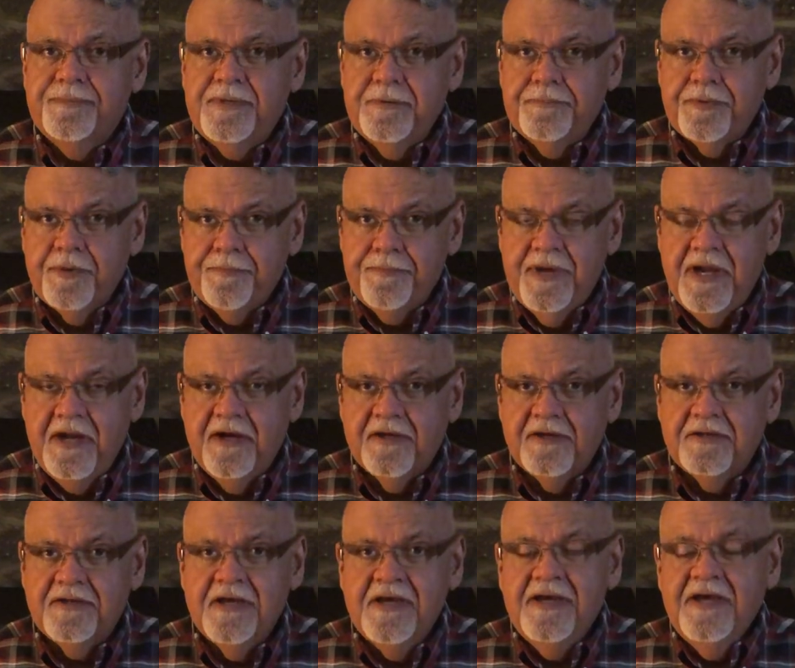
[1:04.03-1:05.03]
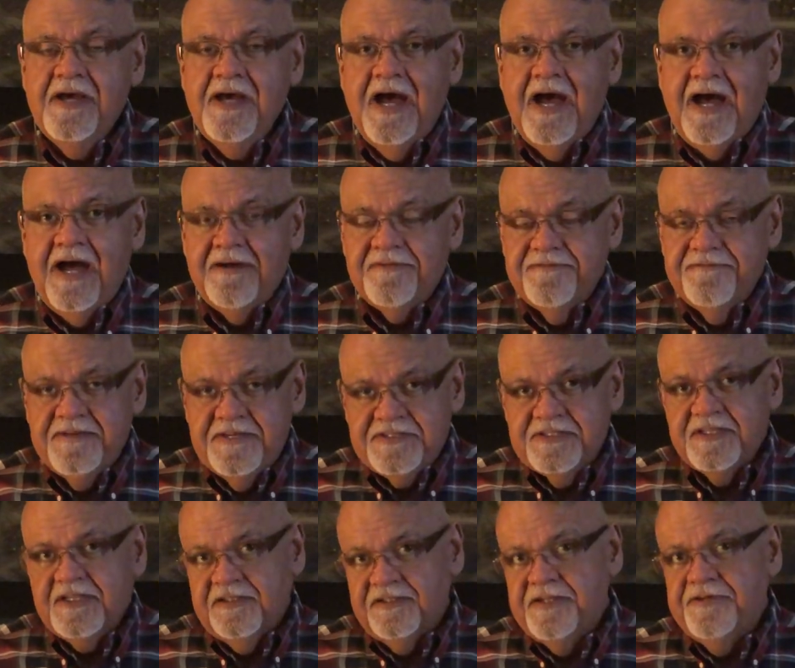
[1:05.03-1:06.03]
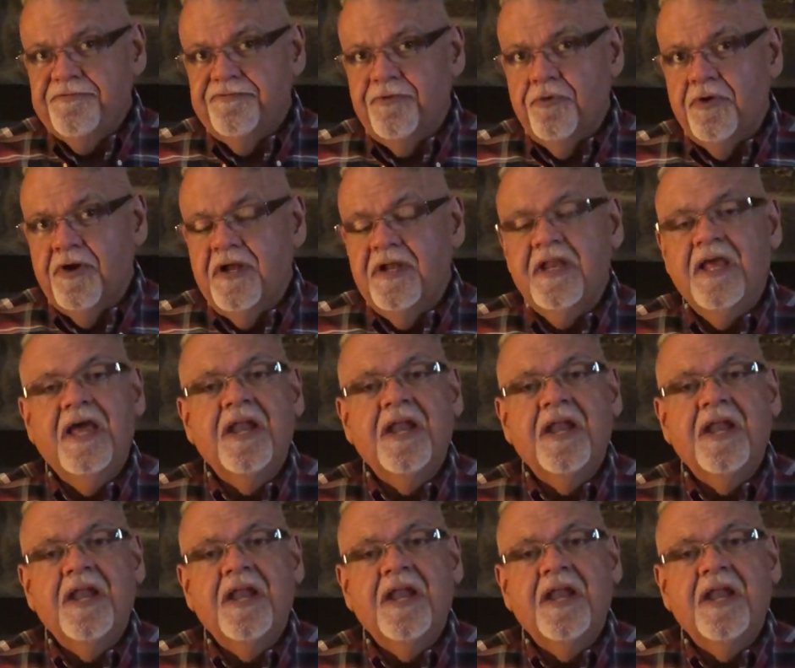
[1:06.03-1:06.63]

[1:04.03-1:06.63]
be prepared physically for it,